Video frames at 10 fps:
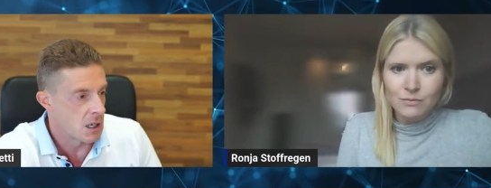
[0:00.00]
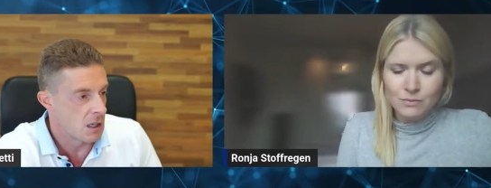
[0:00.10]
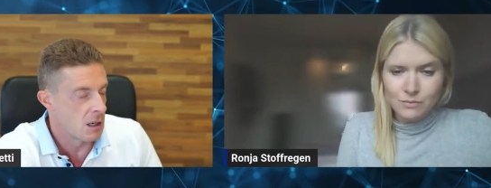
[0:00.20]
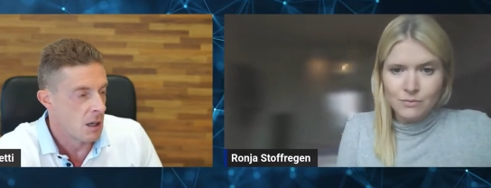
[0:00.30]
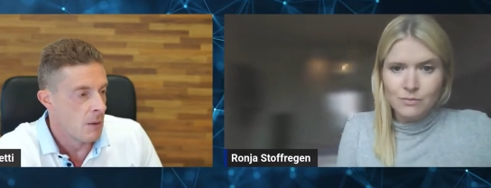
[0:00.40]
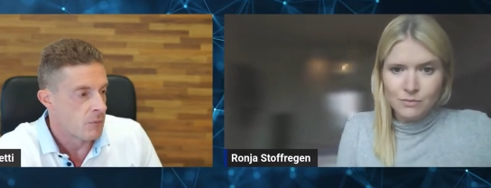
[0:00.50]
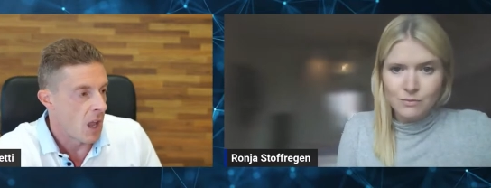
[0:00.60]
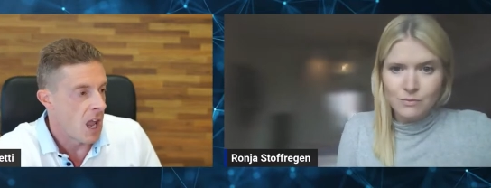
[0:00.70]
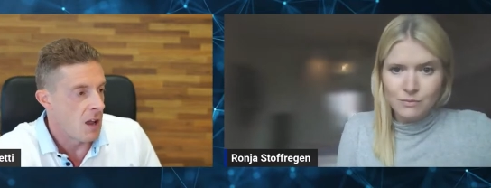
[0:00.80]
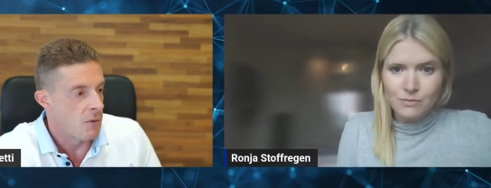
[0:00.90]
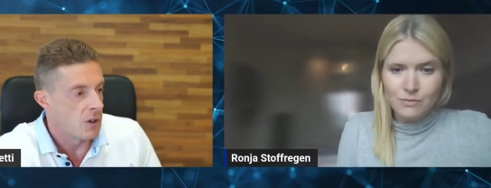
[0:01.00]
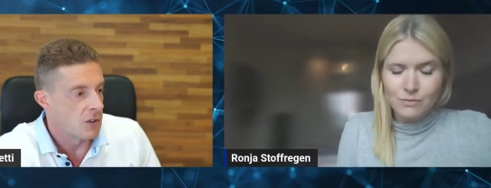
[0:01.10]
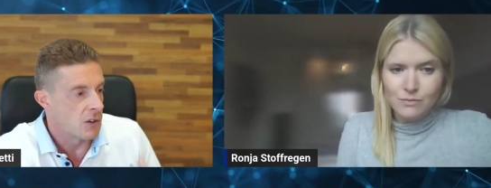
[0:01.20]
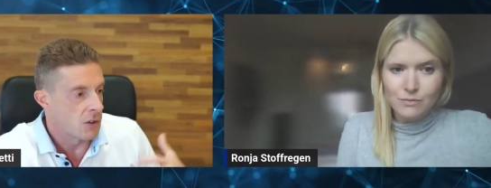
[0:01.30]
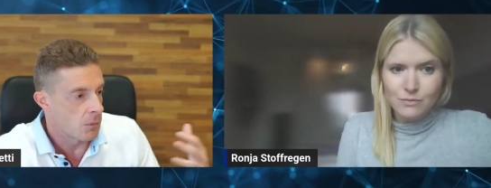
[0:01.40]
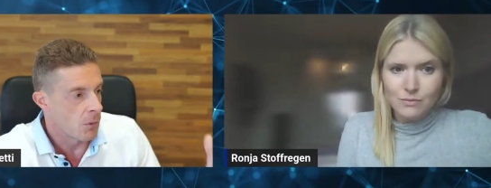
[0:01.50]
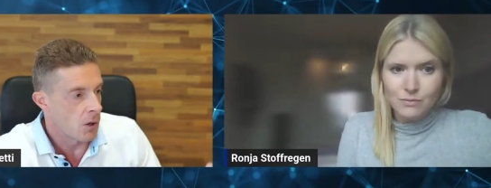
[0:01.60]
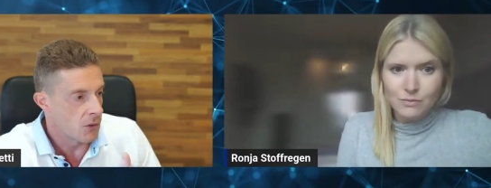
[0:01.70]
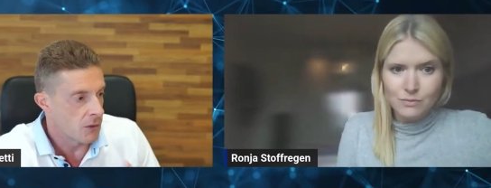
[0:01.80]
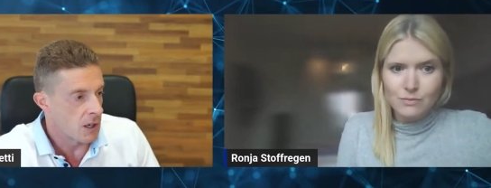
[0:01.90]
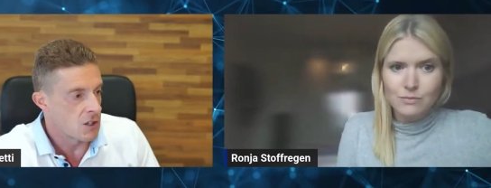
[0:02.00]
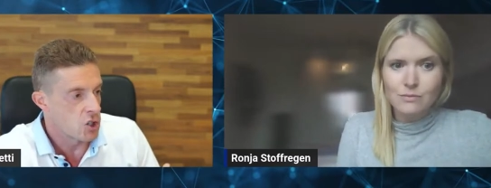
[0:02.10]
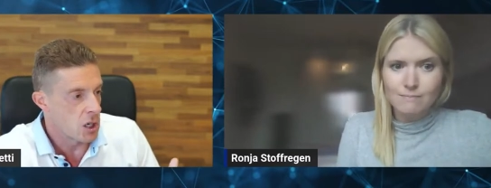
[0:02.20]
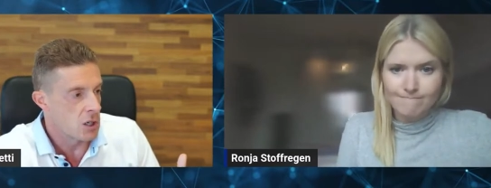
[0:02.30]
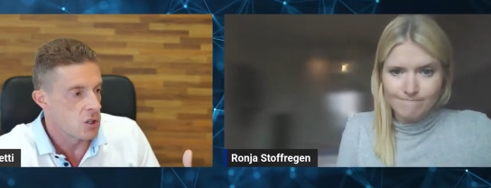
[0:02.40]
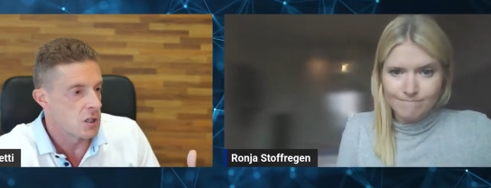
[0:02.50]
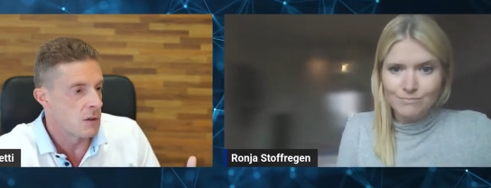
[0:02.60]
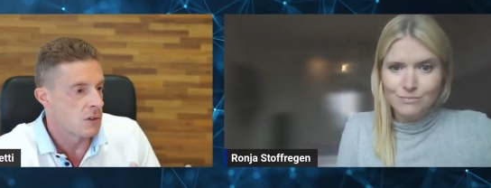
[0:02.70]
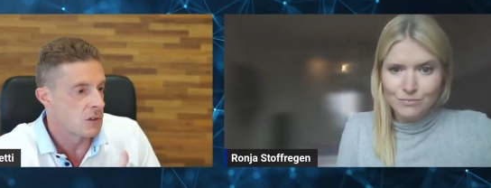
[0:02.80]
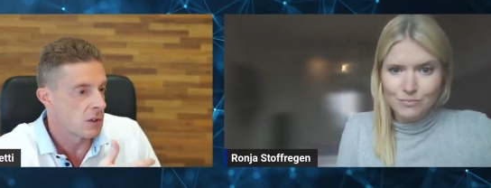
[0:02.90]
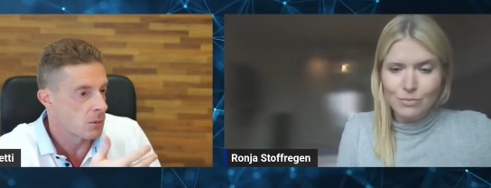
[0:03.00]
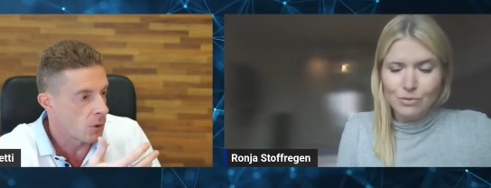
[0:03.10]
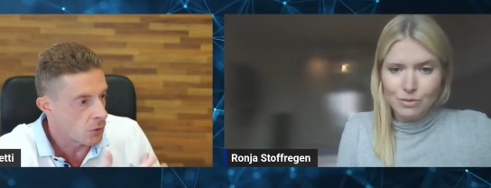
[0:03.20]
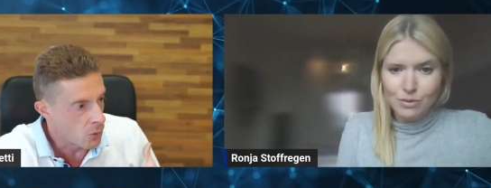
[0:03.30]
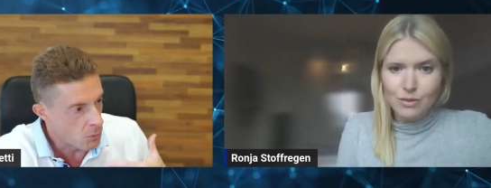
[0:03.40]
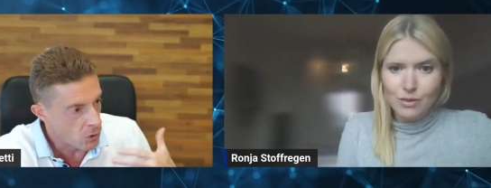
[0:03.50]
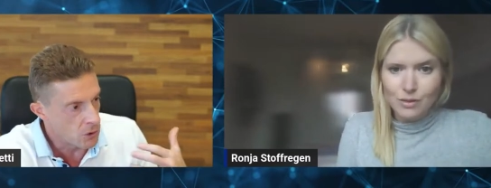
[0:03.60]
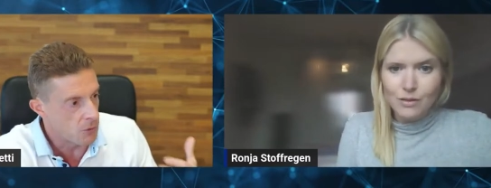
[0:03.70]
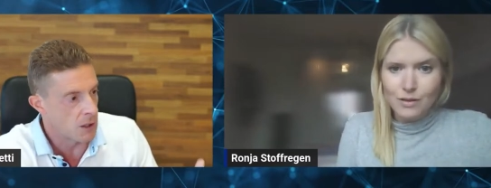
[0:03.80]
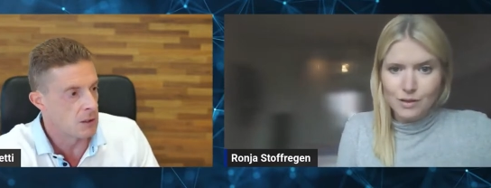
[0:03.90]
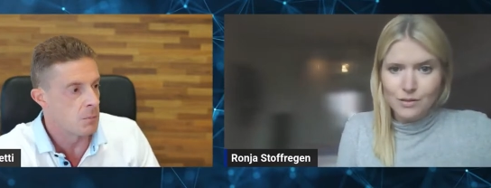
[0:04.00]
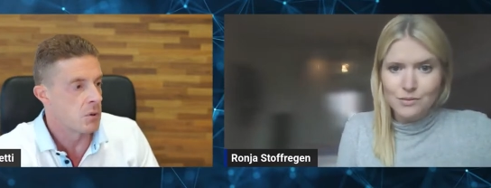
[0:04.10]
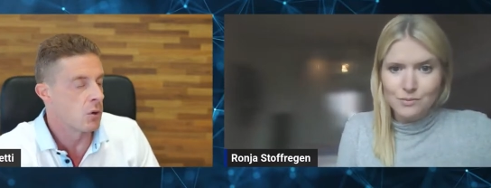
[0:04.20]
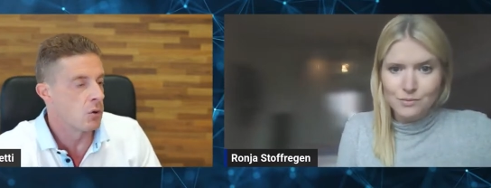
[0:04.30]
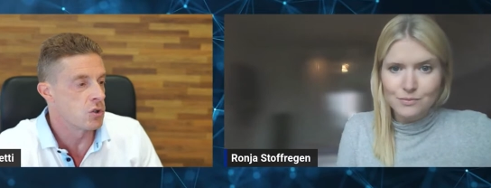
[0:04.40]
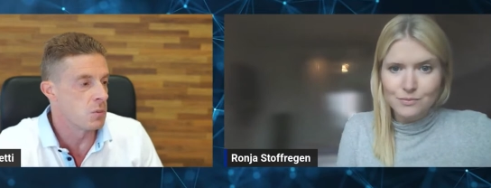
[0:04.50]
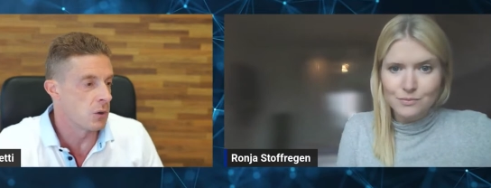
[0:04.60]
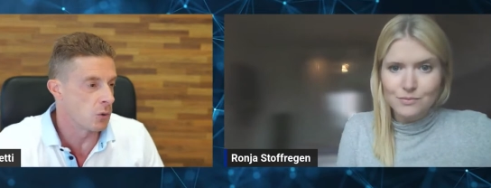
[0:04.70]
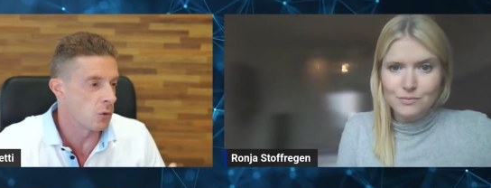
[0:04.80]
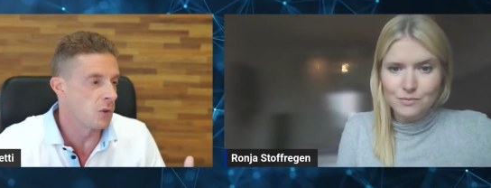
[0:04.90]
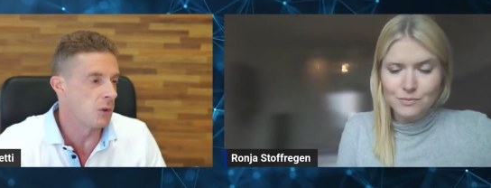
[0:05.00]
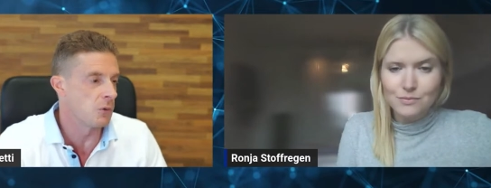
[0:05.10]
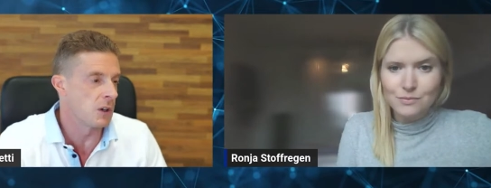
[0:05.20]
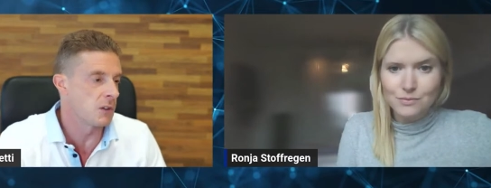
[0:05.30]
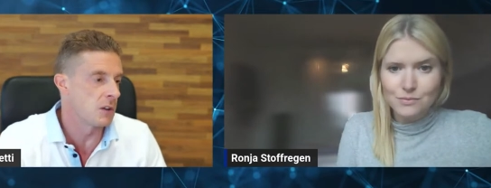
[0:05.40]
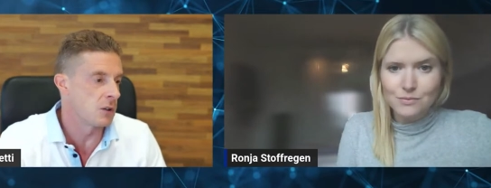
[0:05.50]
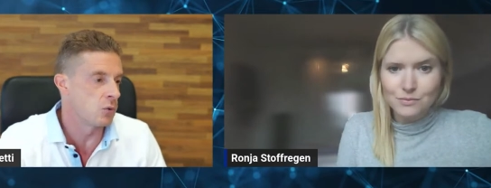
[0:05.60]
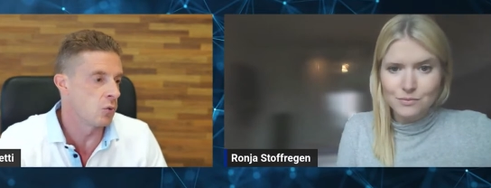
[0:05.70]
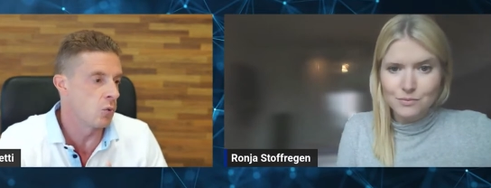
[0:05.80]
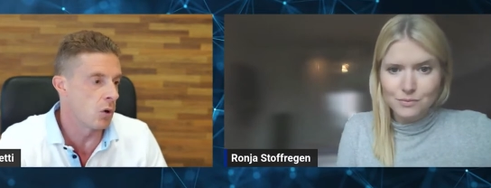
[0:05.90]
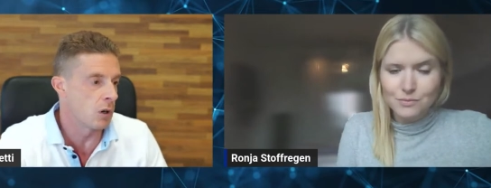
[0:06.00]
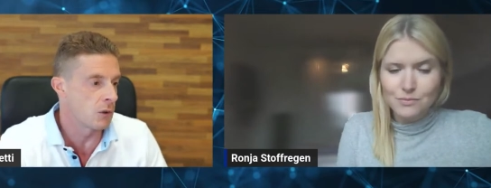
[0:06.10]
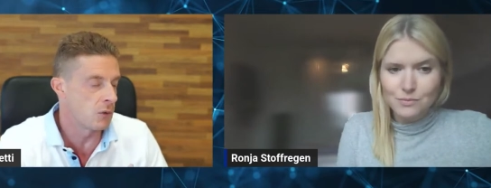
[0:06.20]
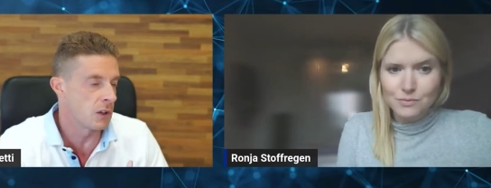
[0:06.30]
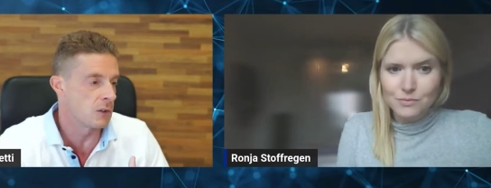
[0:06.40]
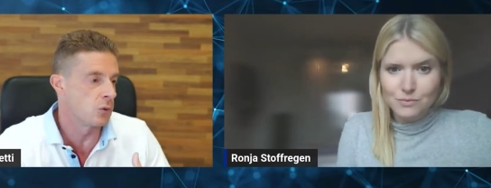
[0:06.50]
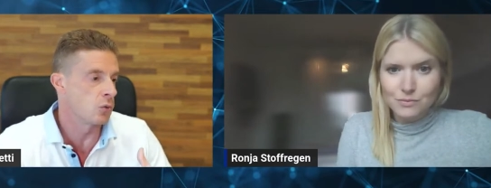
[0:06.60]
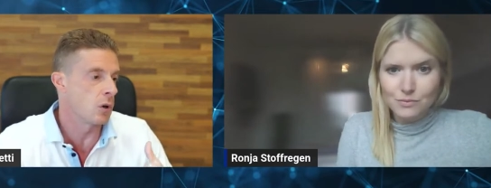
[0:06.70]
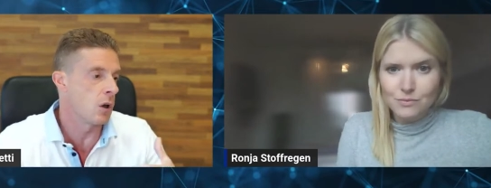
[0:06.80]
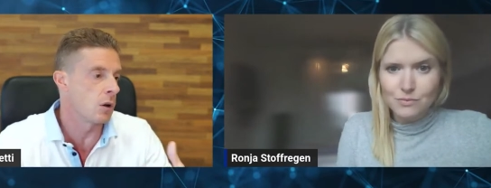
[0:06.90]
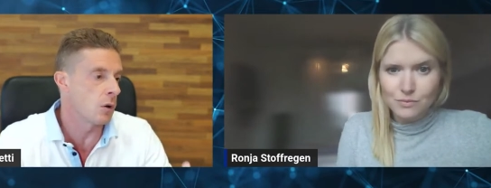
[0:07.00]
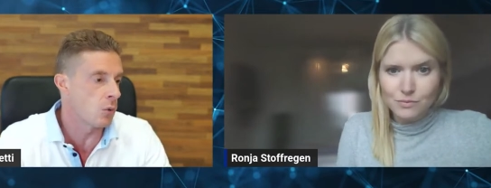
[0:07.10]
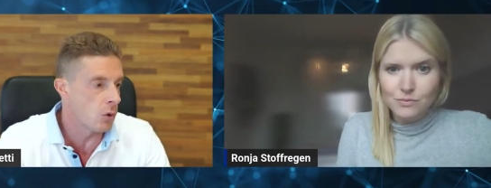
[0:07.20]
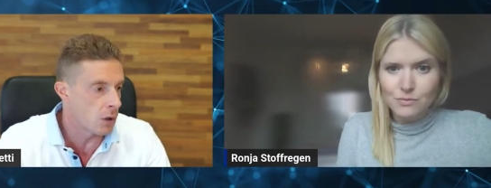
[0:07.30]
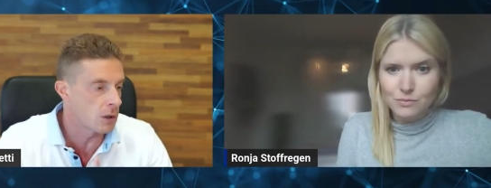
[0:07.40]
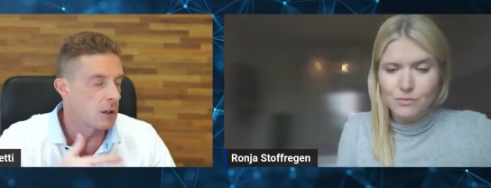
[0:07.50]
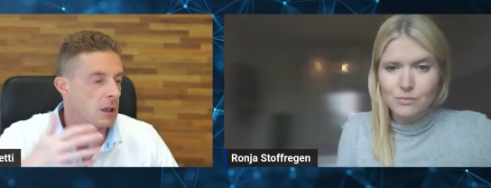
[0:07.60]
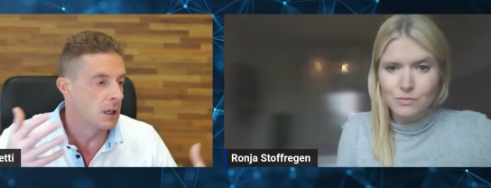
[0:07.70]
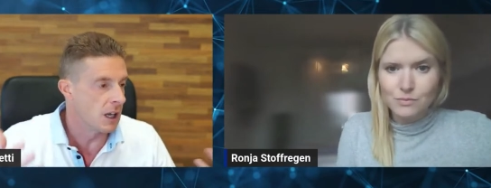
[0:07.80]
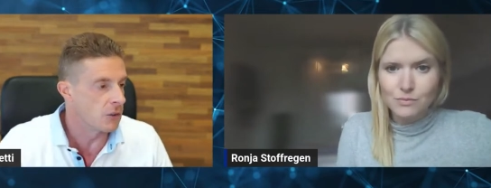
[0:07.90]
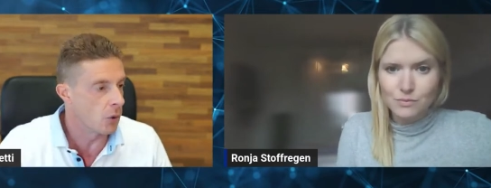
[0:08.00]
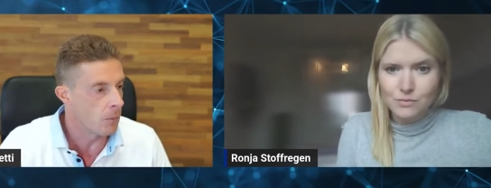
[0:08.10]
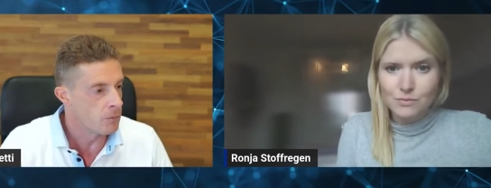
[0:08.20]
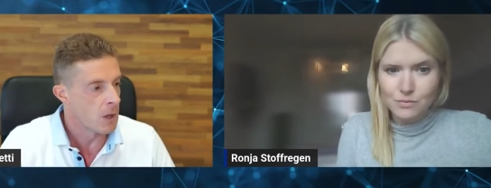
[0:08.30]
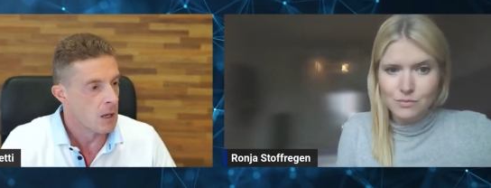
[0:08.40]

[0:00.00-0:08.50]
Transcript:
Speaker 1: And every six months there are changes every six months we modify the approach because we see things that work things that do no longer work and so